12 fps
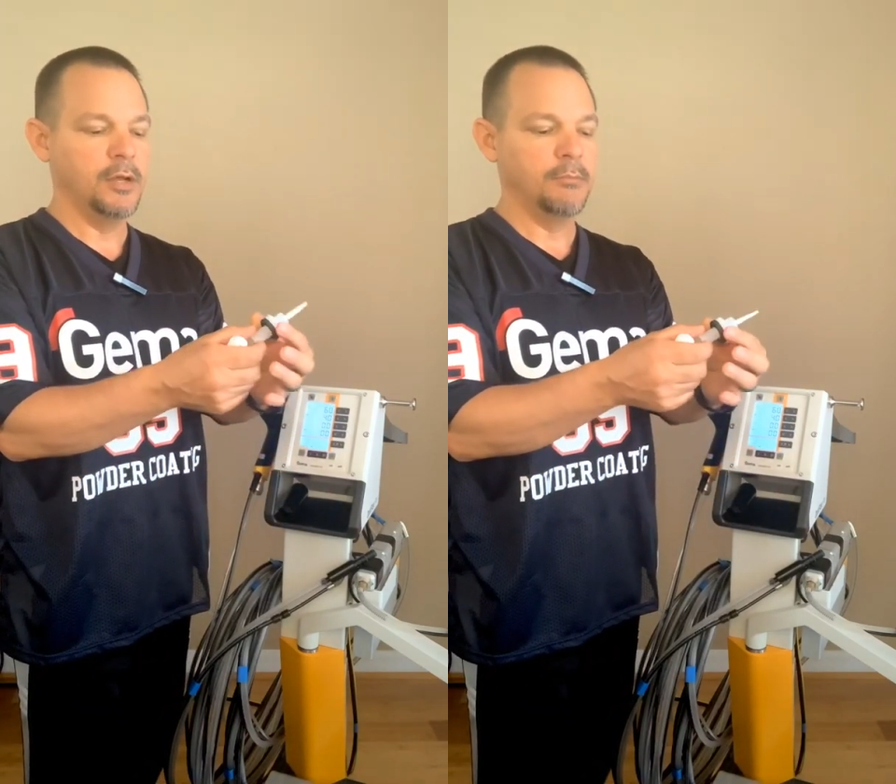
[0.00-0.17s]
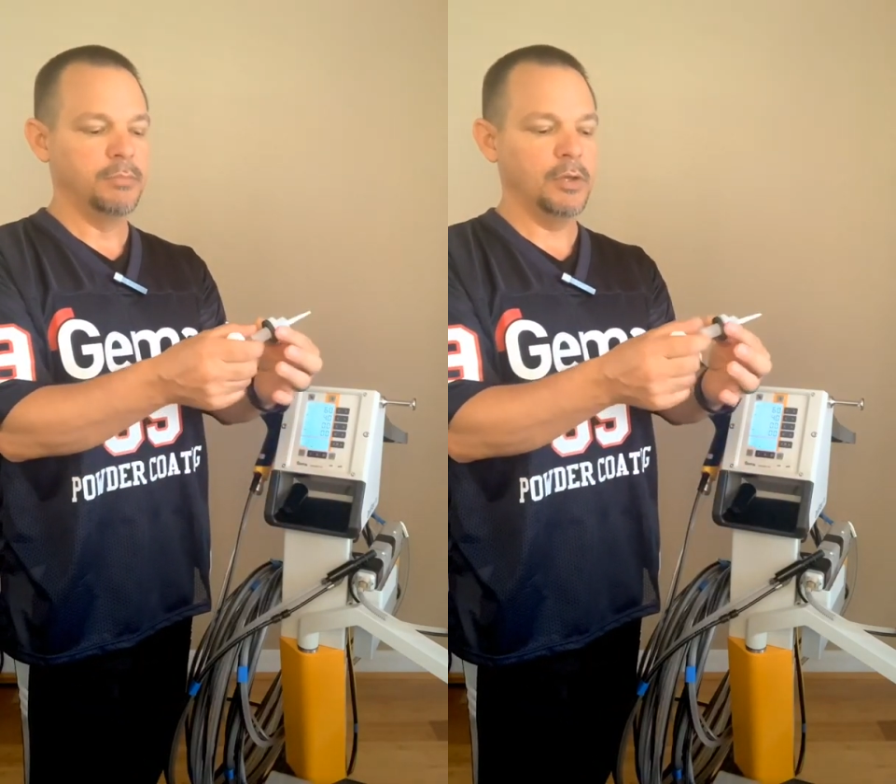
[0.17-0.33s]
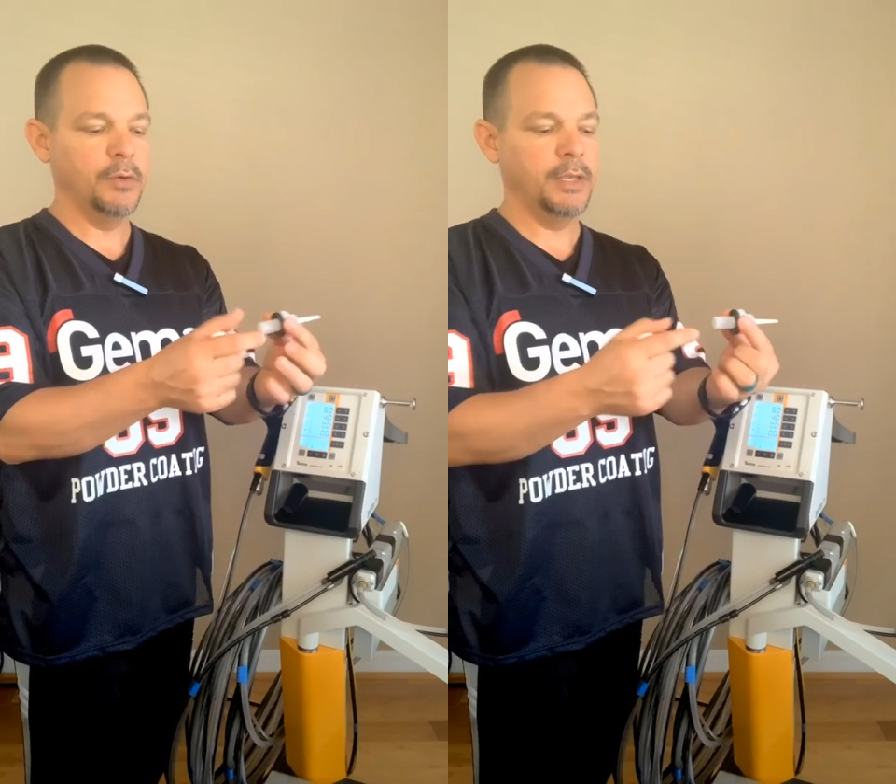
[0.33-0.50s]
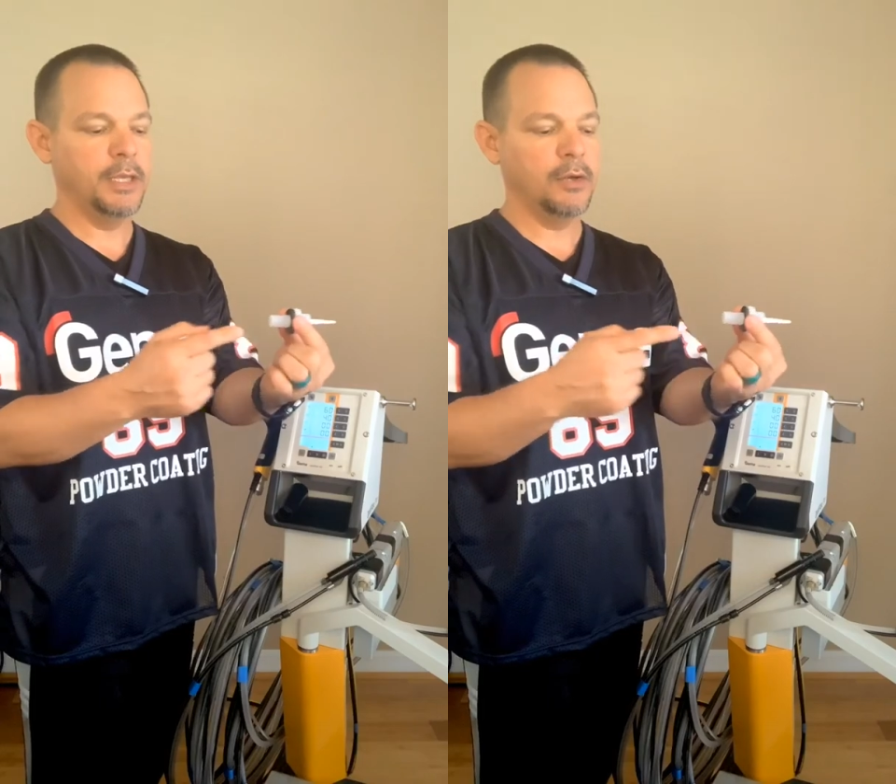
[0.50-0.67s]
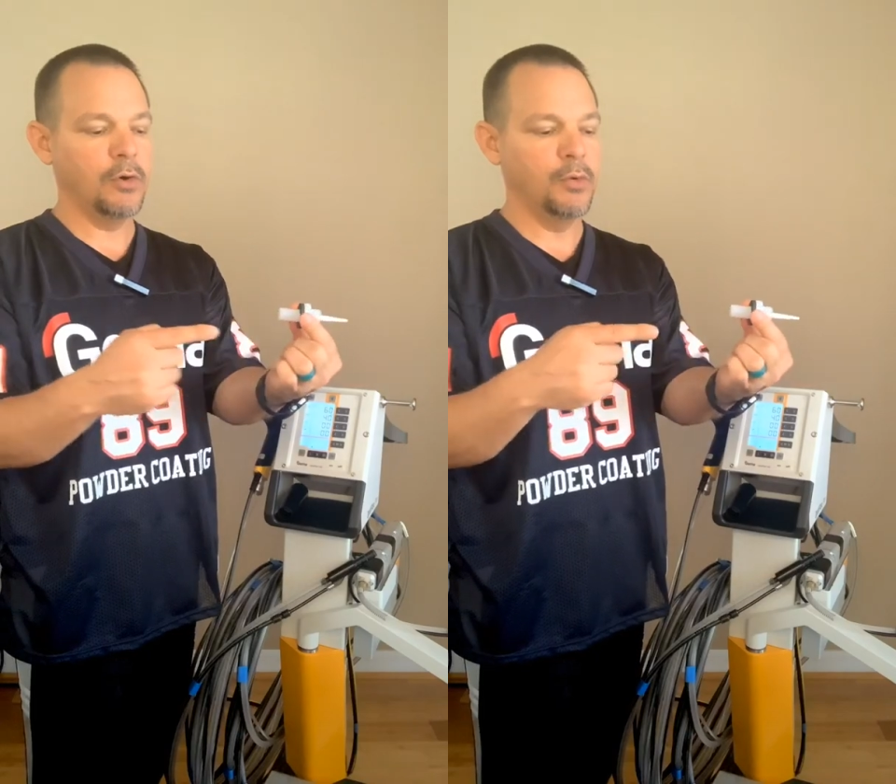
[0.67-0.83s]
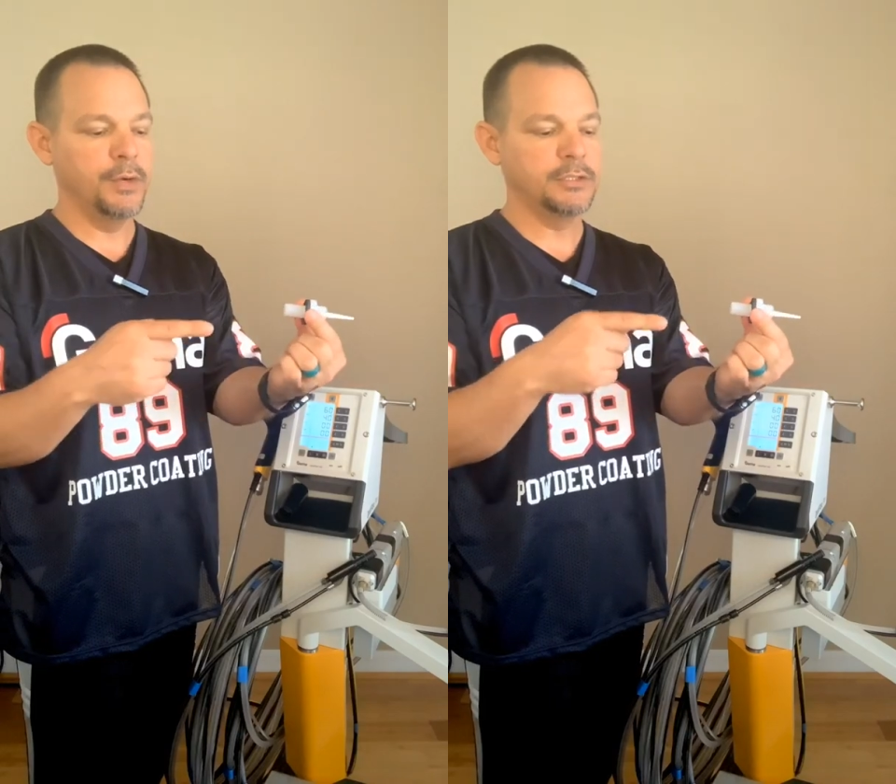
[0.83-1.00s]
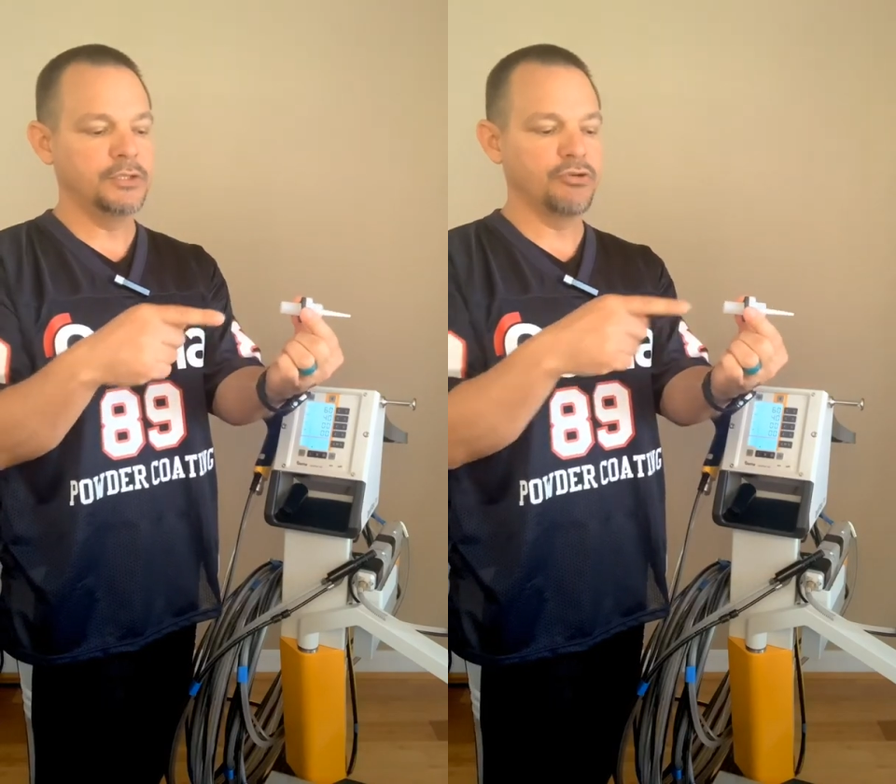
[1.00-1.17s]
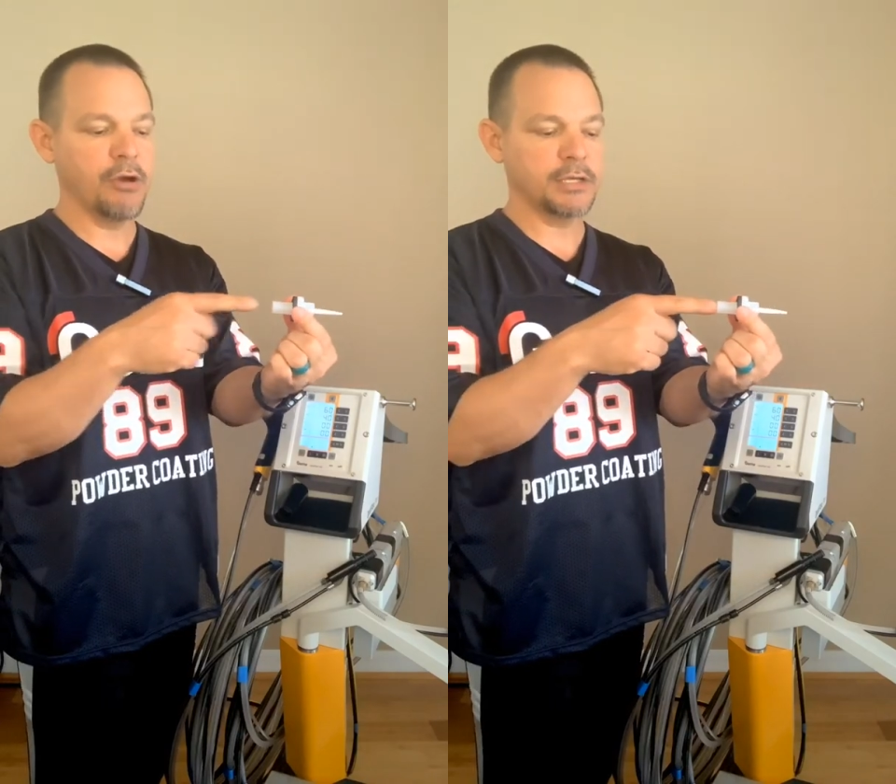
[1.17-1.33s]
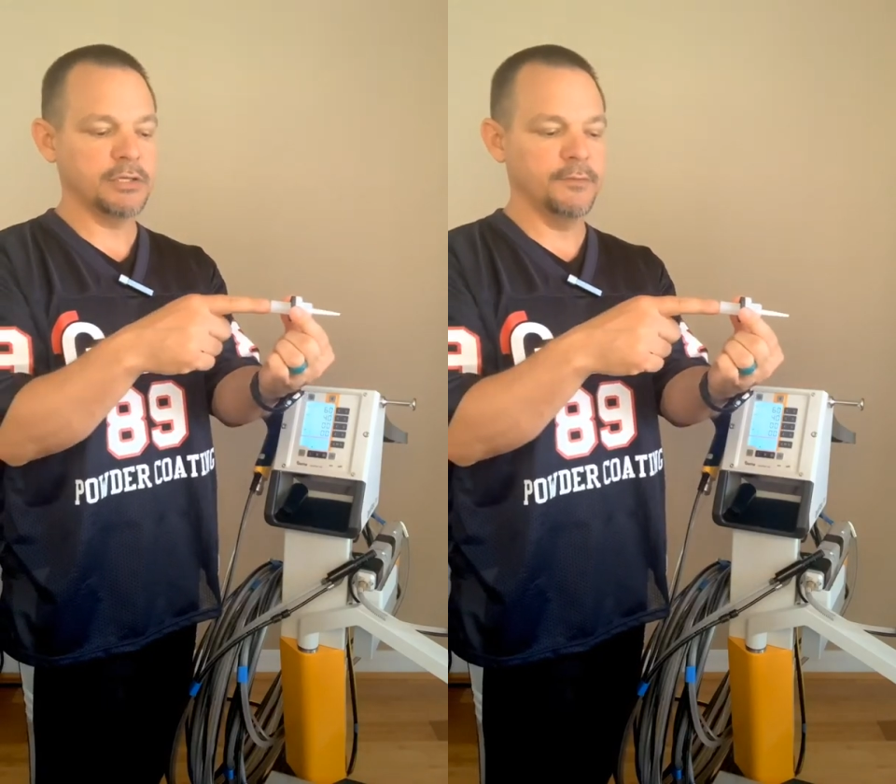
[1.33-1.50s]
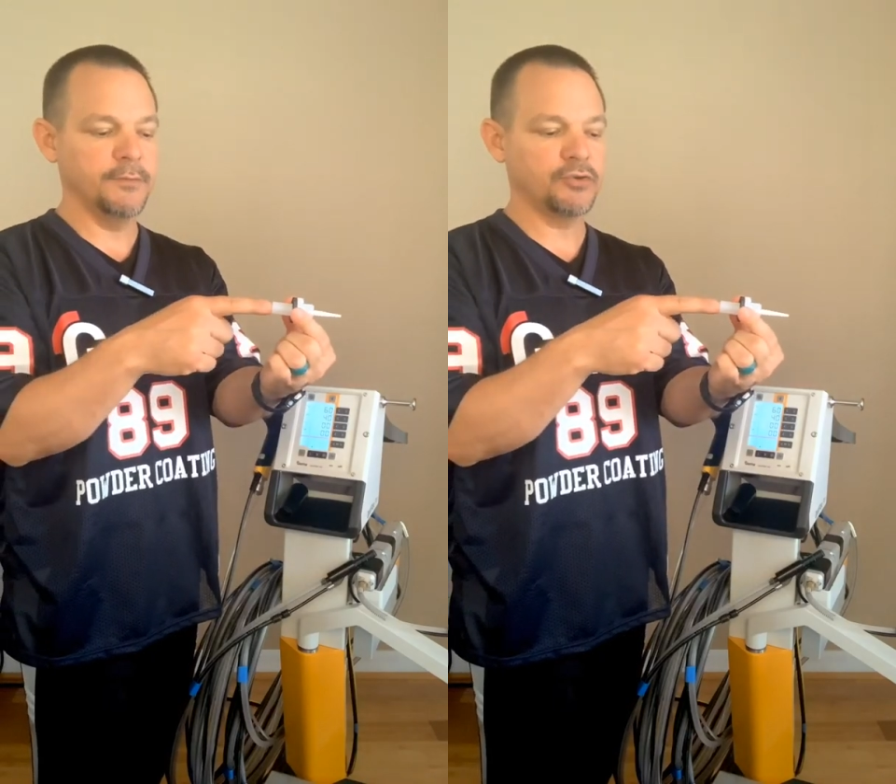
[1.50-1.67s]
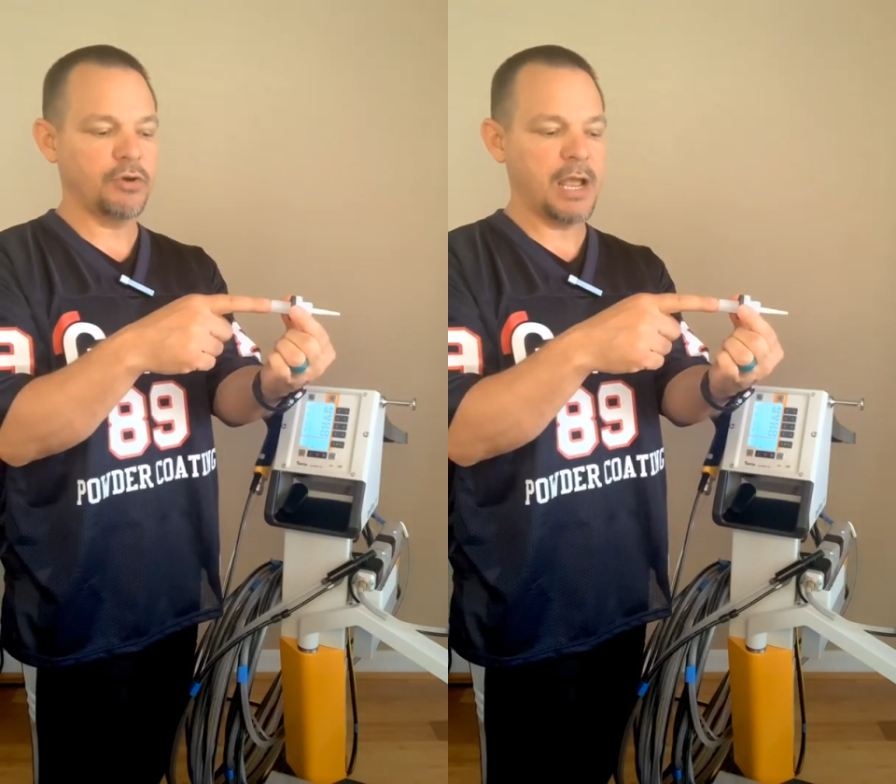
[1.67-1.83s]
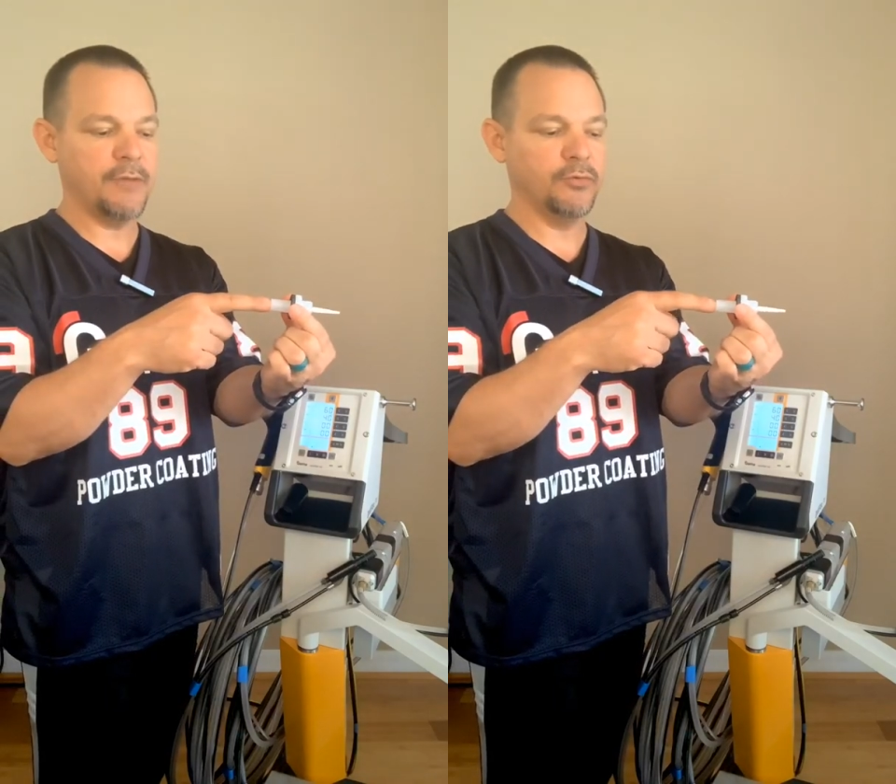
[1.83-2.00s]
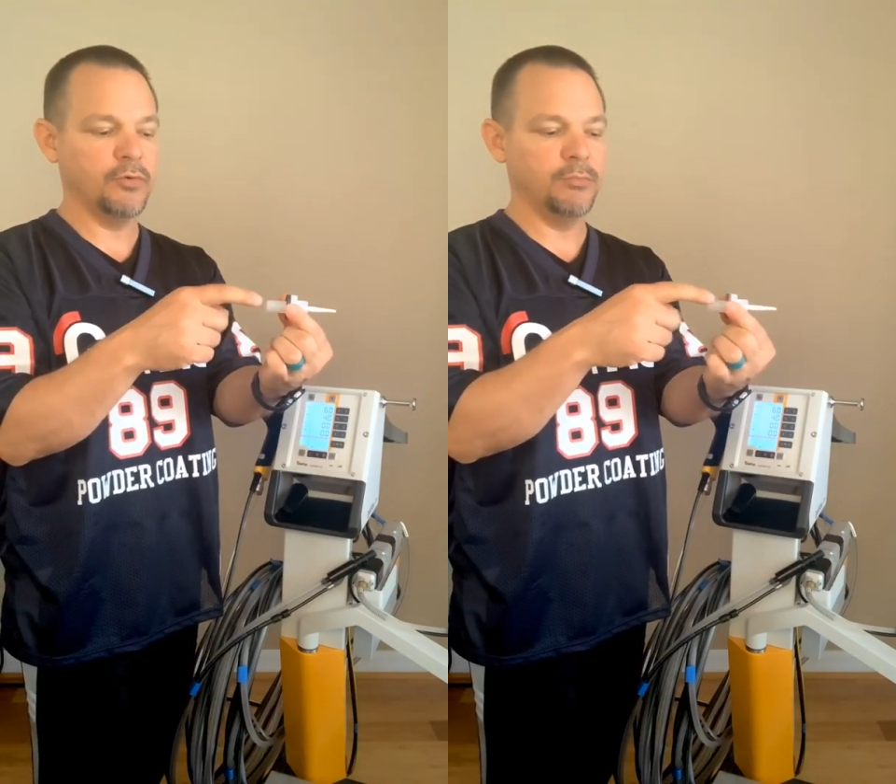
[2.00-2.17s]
blowing it always direction of travel,